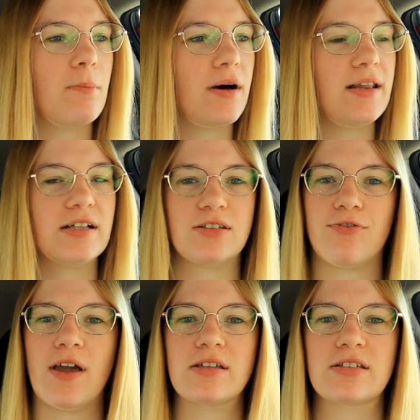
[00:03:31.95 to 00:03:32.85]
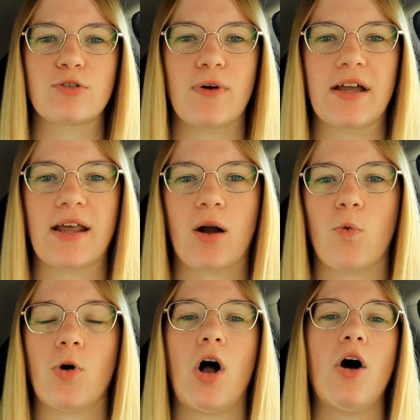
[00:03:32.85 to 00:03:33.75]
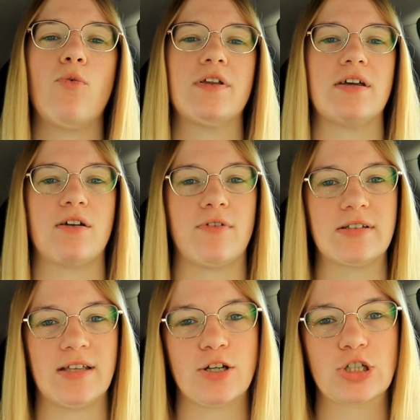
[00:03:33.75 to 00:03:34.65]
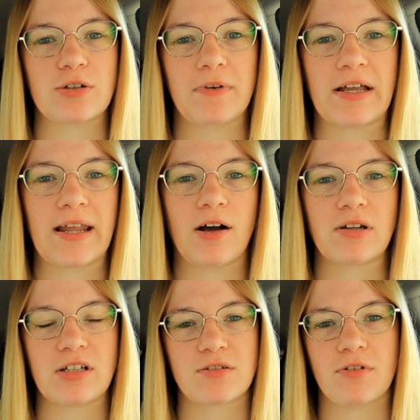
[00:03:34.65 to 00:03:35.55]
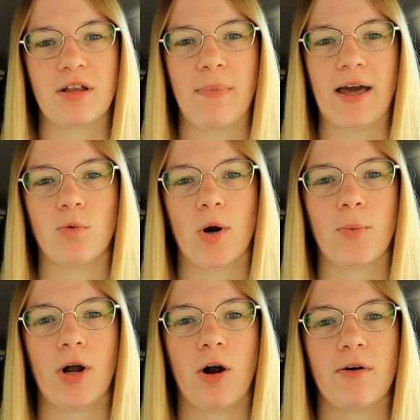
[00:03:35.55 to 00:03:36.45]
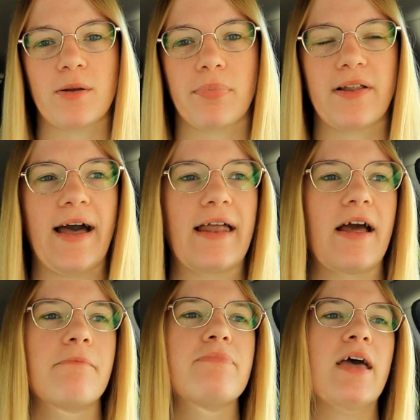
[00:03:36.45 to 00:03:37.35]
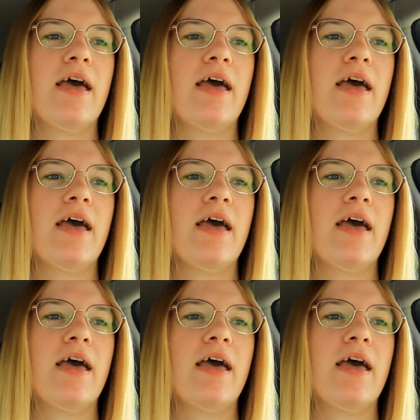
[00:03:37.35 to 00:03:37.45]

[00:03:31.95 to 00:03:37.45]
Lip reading: But let's face it, right now, we're all within a recession right now. It doesn't really matter where we are on the planet.